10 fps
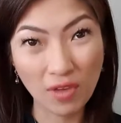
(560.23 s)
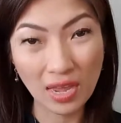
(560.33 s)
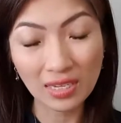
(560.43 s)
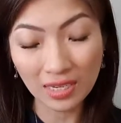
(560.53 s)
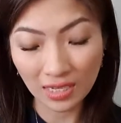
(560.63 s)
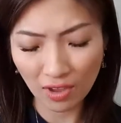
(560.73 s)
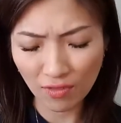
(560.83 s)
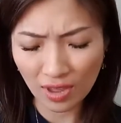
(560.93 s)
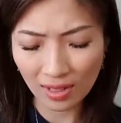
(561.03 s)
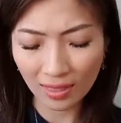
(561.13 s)
face because I
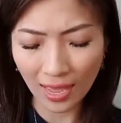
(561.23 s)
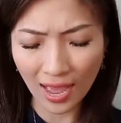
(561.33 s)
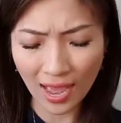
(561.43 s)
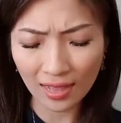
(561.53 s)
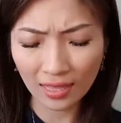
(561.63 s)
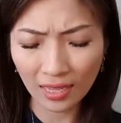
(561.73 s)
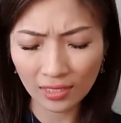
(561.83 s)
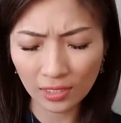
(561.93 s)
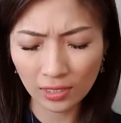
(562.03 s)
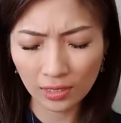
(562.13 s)
feel that
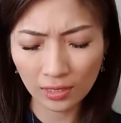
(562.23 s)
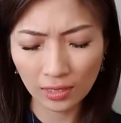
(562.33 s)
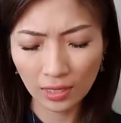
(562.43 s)
it's